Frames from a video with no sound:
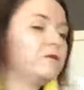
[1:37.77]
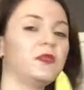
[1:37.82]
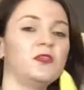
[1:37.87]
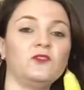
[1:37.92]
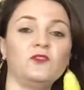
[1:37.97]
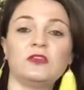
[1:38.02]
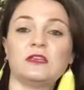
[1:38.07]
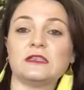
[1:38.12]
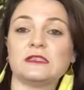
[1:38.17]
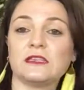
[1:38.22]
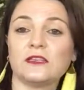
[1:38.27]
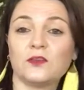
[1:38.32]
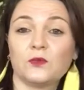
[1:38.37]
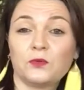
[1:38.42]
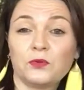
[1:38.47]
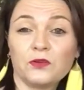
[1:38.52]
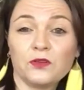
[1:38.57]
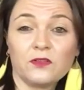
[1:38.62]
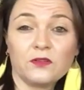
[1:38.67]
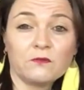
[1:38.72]
And you can see they're
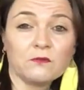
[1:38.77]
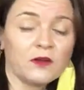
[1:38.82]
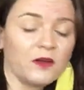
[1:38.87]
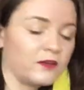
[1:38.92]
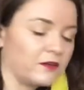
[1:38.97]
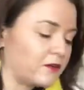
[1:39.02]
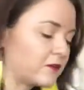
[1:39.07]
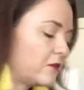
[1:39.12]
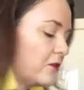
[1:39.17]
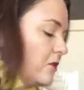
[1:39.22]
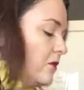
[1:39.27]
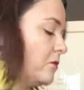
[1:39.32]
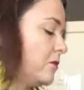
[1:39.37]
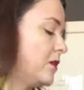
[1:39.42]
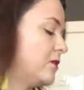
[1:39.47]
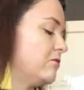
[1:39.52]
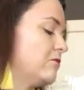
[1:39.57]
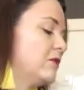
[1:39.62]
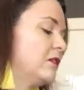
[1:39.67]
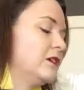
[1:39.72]
purely monochrome
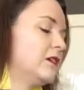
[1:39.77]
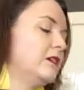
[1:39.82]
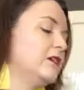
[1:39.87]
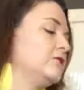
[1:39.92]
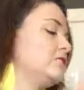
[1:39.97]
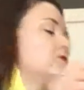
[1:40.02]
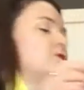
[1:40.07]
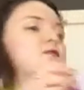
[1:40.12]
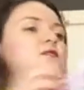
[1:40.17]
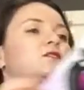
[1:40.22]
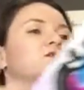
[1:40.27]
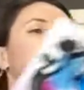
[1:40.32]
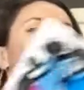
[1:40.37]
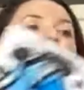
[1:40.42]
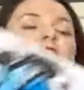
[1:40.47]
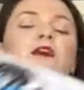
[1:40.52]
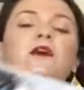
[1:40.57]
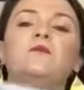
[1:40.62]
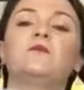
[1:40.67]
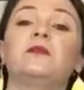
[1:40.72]
and really interesting for
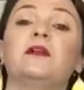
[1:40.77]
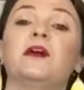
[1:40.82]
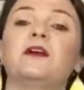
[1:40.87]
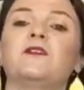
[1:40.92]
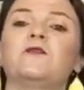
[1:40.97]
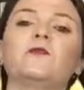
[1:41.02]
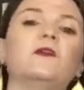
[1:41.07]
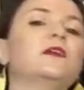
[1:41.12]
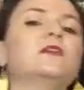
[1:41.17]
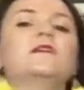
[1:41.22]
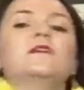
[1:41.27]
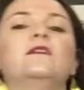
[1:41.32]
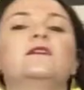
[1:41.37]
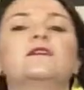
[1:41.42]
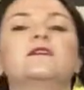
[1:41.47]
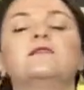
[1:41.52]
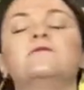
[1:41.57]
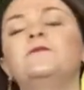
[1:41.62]
that black and white look.